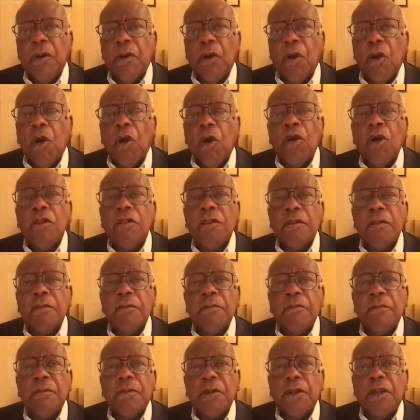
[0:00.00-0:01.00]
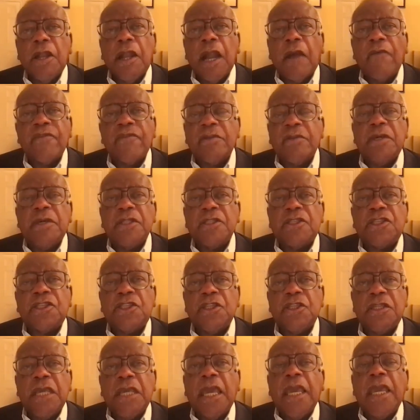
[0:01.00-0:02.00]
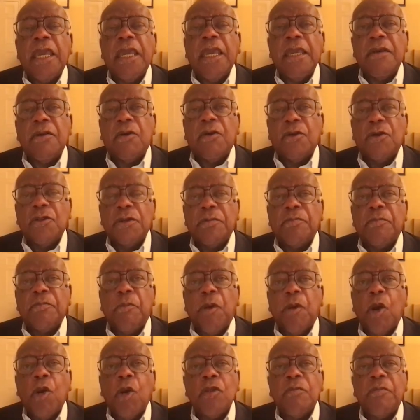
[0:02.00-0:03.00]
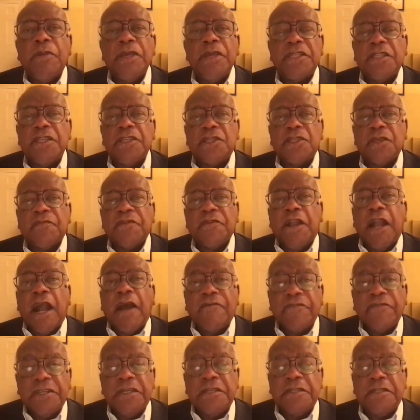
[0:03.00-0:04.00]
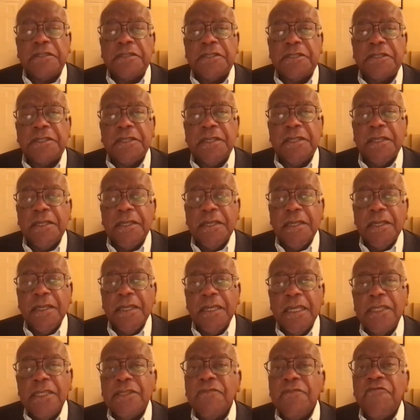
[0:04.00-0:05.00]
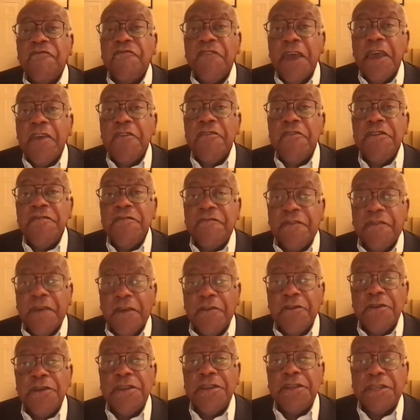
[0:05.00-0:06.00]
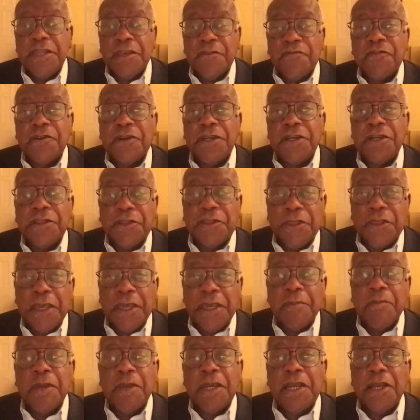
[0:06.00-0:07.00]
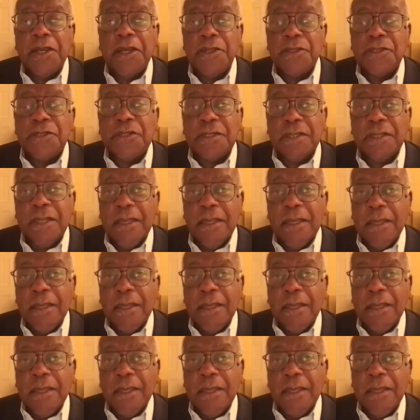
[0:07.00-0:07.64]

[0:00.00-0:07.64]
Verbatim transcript: all governments today, or the whole business of governance, is a very, very difficult thing because,